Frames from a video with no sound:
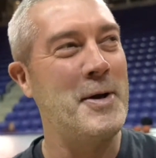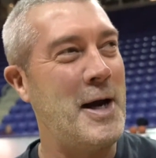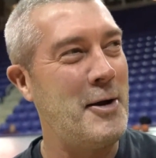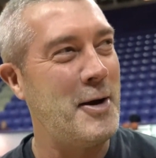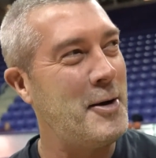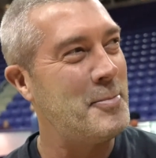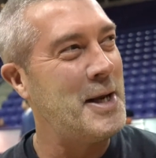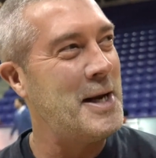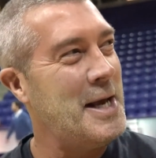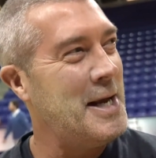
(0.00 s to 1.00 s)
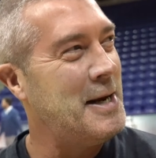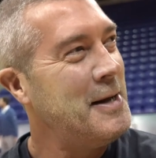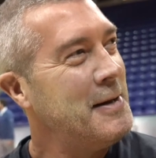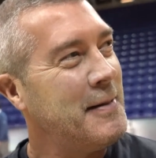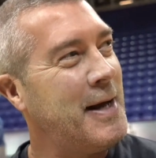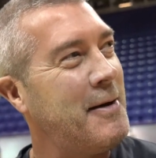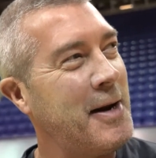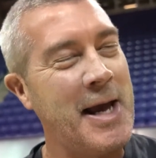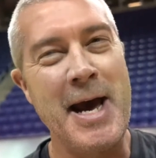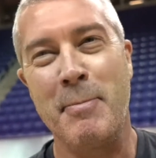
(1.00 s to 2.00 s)
help, help do you need? That ought
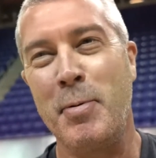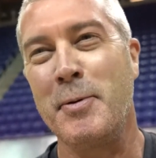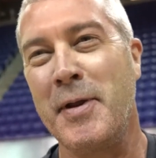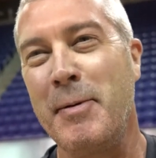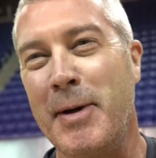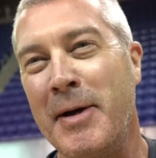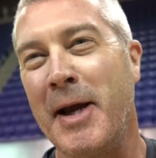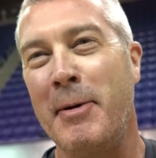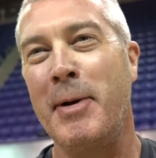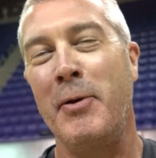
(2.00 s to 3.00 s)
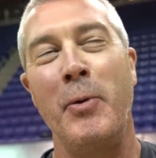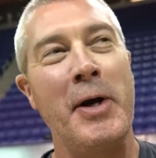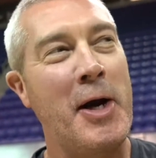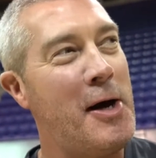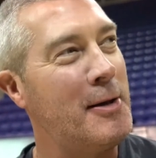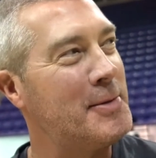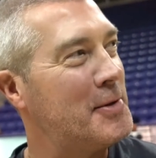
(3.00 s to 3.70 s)
to catapult them and get them in the win column.